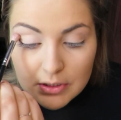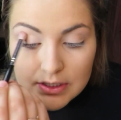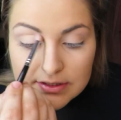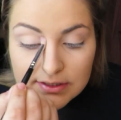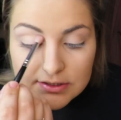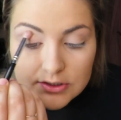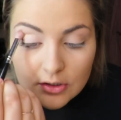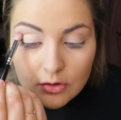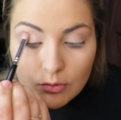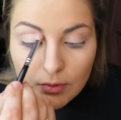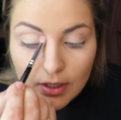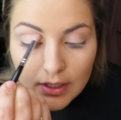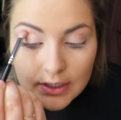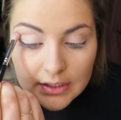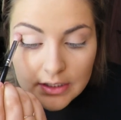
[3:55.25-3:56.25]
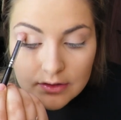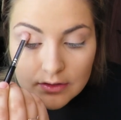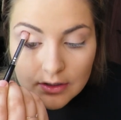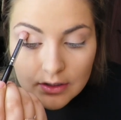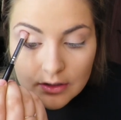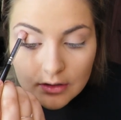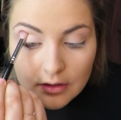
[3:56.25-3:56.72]
because I don't want
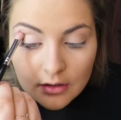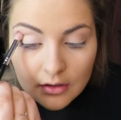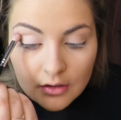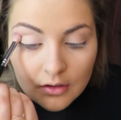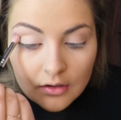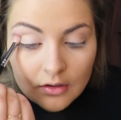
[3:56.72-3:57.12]
anything